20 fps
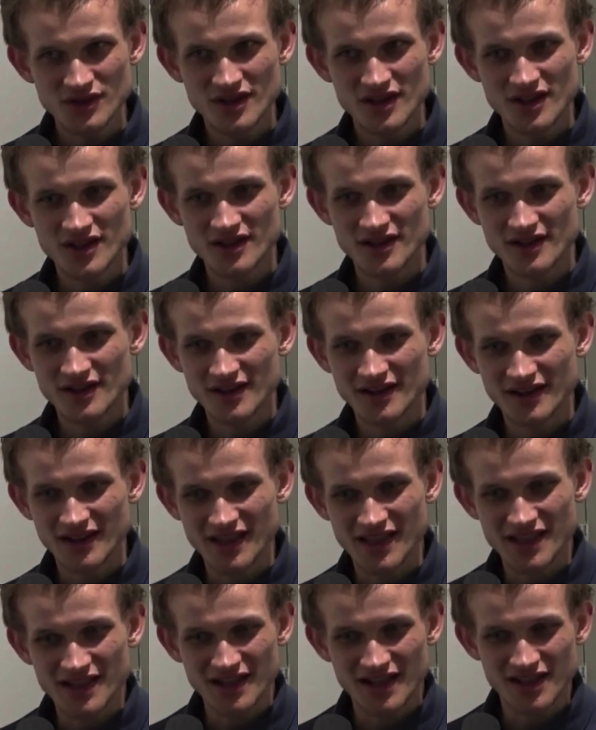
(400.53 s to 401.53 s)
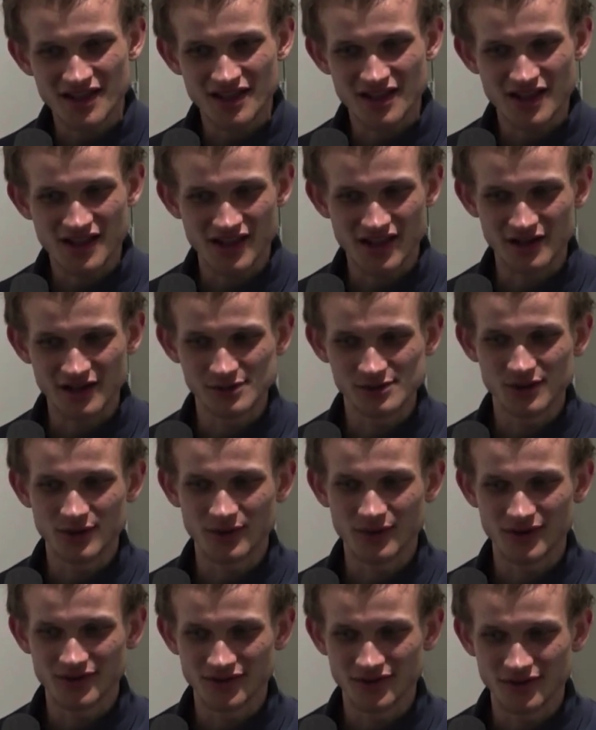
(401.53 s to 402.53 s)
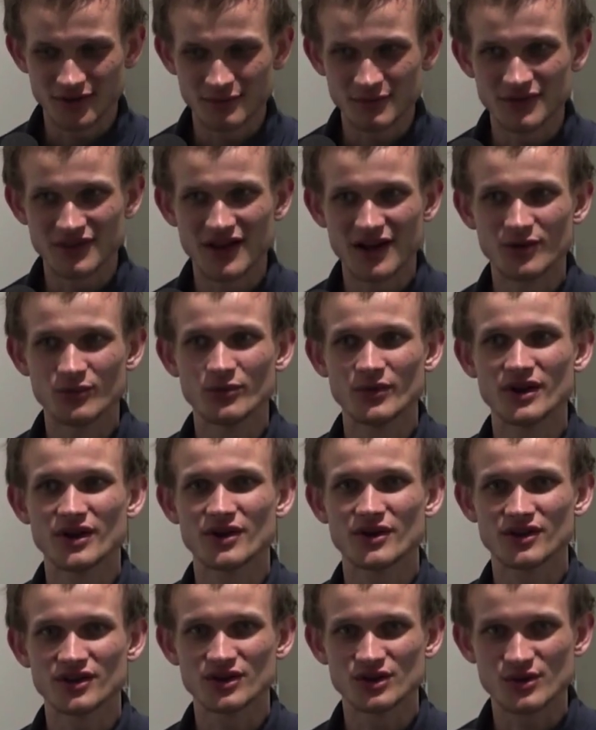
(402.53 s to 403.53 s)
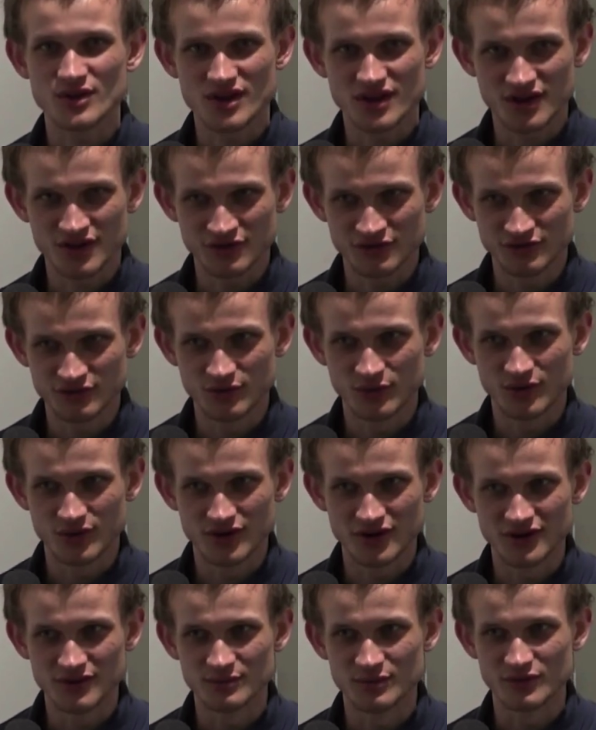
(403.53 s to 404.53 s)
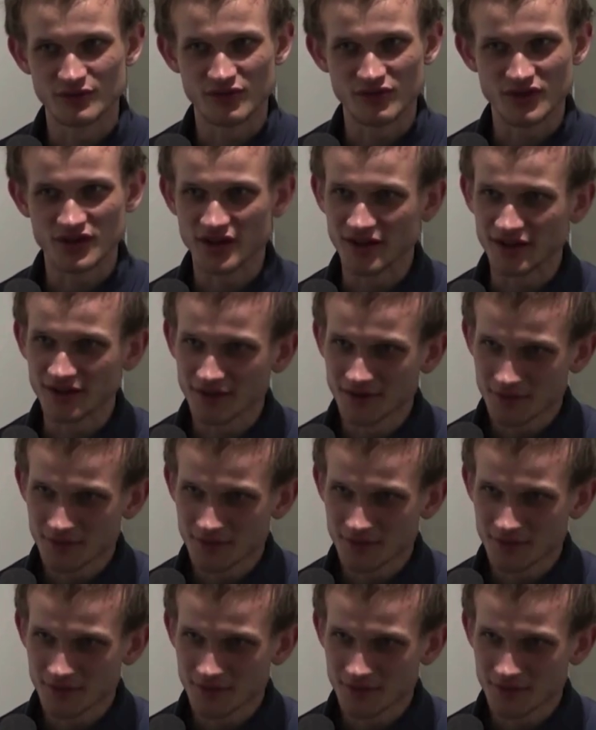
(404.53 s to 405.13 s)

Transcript: is the consensus algorithm that we are using for the proof of stake.